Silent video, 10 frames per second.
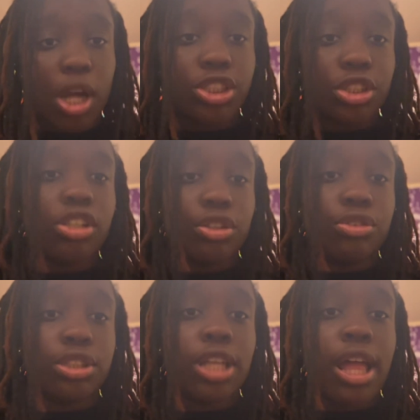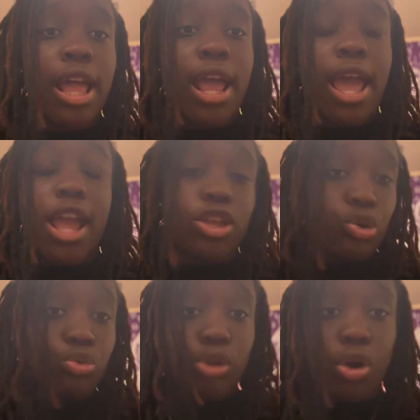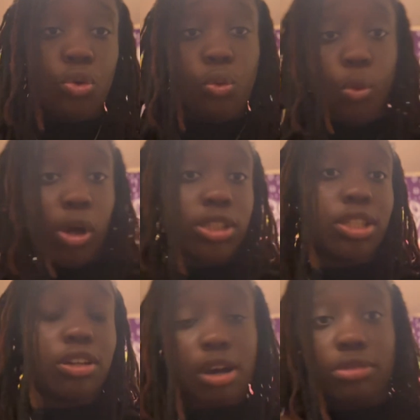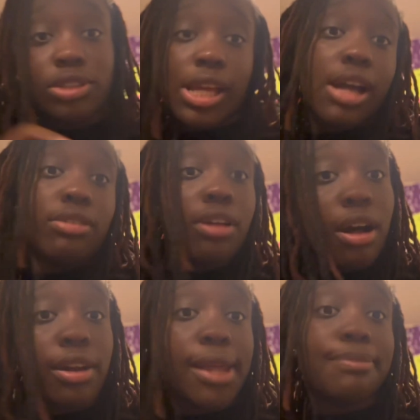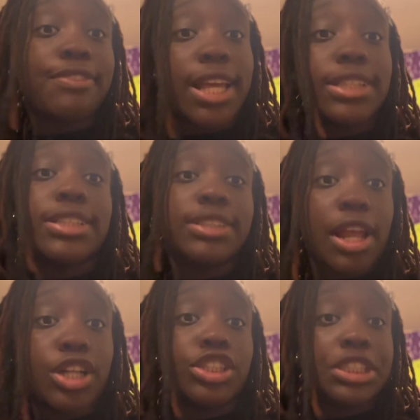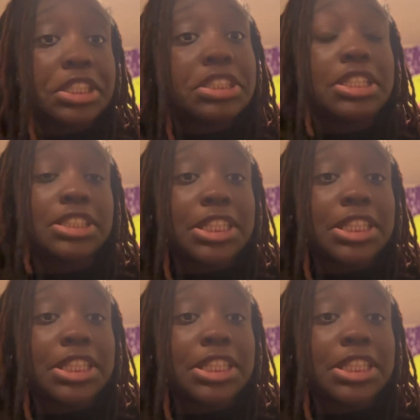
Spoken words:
your clothes and you don't want to go down all them flights of stairs just to see